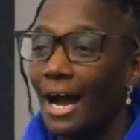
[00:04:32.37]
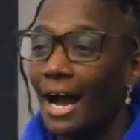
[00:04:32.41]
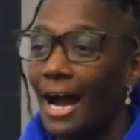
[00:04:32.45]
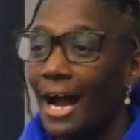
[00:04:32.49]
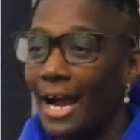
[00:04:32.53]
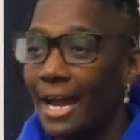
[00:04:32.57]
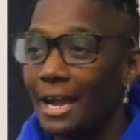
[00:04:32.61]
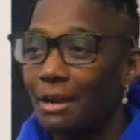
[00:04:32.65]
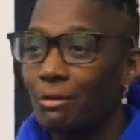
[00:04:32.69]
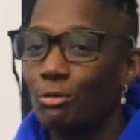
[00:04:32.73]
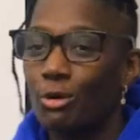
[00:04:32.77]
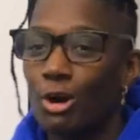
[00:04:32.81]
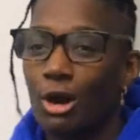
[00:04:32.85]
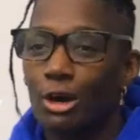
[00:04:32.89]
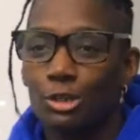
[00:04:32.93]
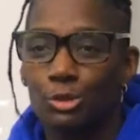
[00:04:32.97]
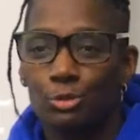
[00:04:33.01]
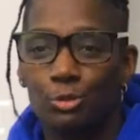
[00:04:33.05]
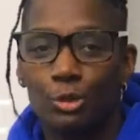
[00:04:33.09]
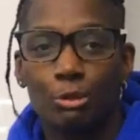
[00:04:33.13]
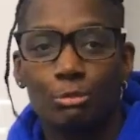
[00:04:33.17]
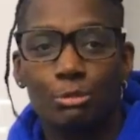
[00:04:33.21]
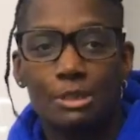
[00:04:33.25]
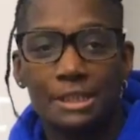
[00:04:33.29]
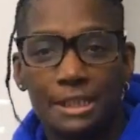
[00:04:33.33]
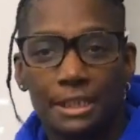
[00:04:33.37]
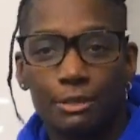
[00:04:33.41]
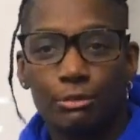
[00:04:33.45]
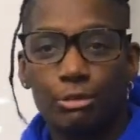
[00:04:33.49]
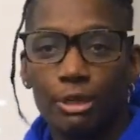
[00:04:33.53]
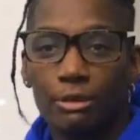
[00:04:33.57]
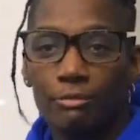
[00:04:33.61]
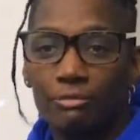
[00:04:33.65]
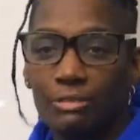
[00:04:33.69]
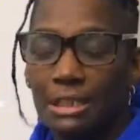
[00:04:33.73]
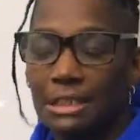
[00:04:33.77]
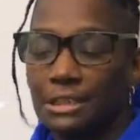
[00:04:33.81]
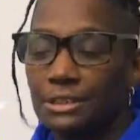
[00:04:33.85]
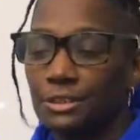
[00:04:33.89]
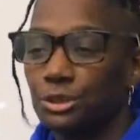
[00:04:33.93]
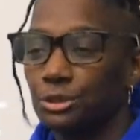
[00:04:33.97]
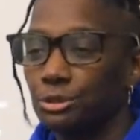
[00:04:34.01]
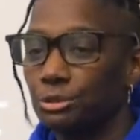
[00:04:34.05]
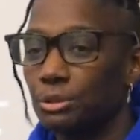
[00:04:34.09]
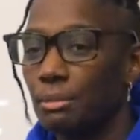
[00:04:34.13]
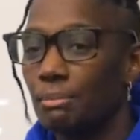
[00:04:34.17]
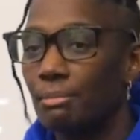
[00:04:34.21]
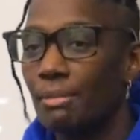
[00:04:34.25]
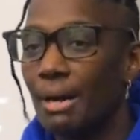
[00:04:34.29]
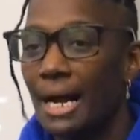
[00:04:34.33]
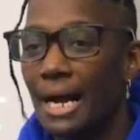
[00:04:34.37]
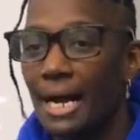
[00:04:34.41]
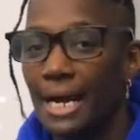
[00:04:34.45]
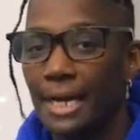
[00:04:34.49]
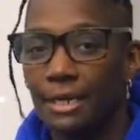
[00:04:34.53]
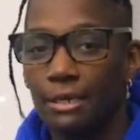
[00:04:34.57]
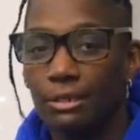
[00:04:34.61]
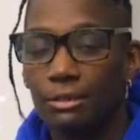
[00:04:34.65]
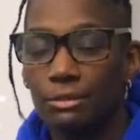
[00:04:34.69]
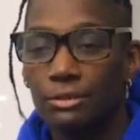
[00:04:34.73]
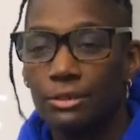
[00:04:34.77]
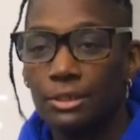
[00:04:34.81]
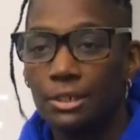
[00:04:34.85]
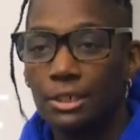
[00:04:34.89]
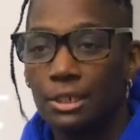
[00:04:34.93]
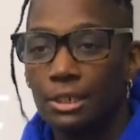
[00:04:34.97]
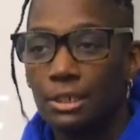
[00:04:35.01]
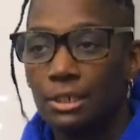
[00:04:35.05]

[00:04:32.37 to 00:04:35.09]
I had walked what was equivalent to a mile